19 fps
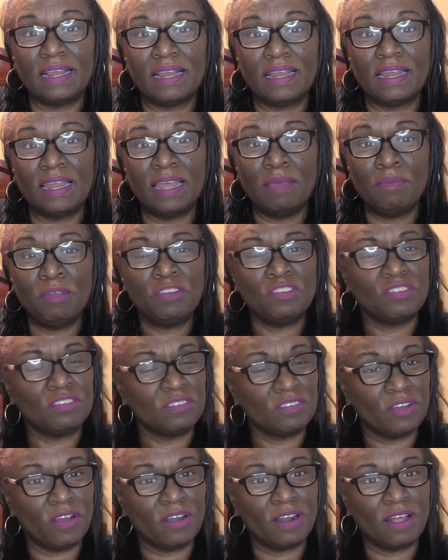let me just
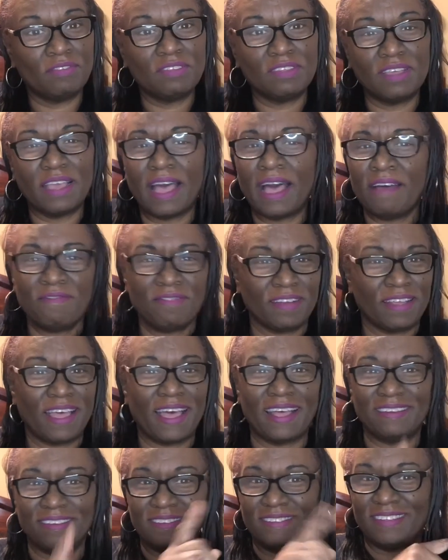start off. See, I
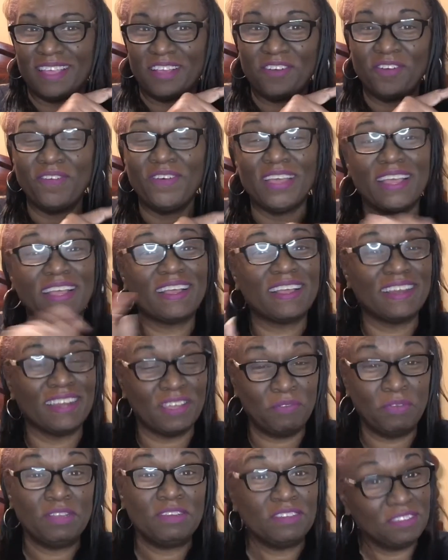forgot just that quick. Let
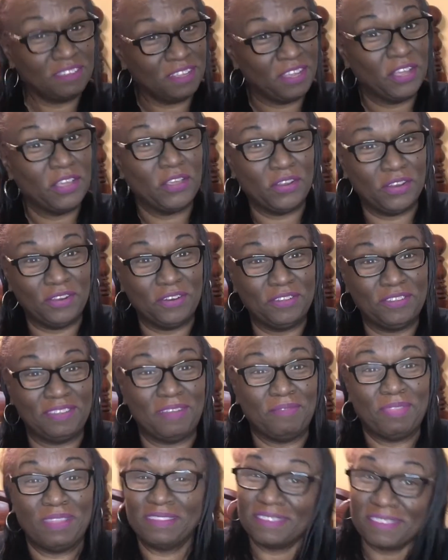me just tell you a little
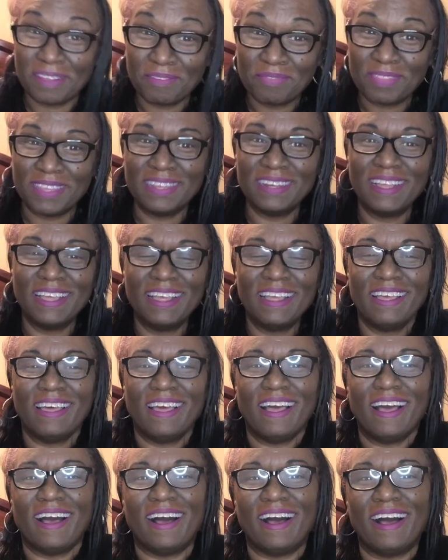something, something.
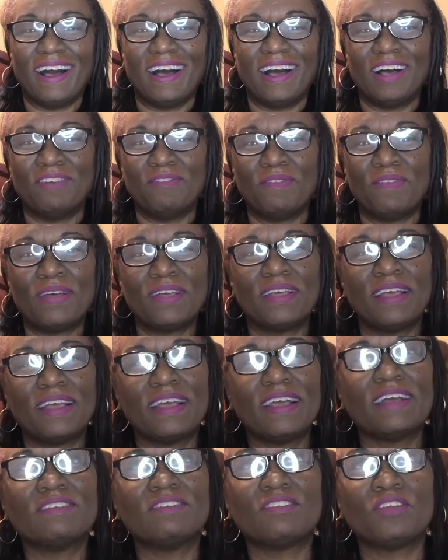Um,
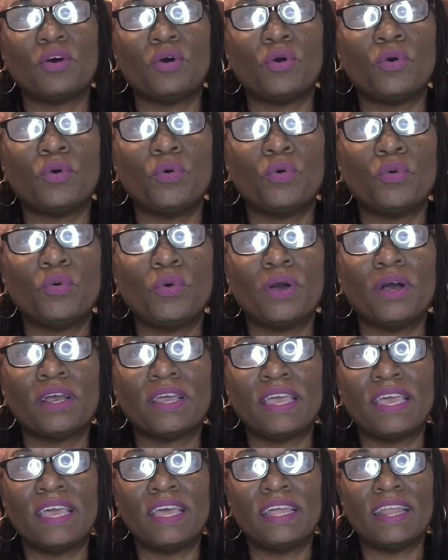so
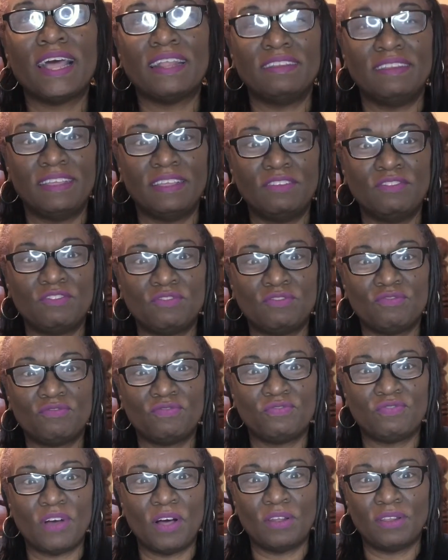again, I did
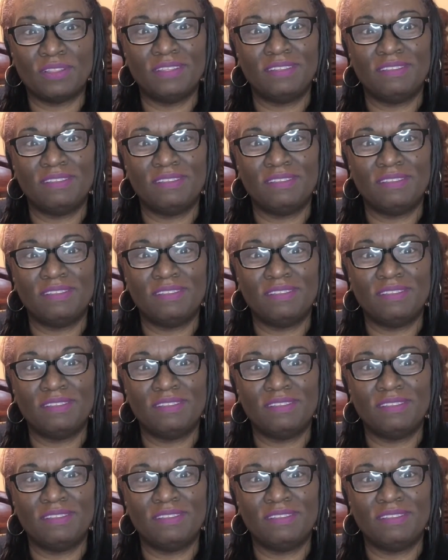follow the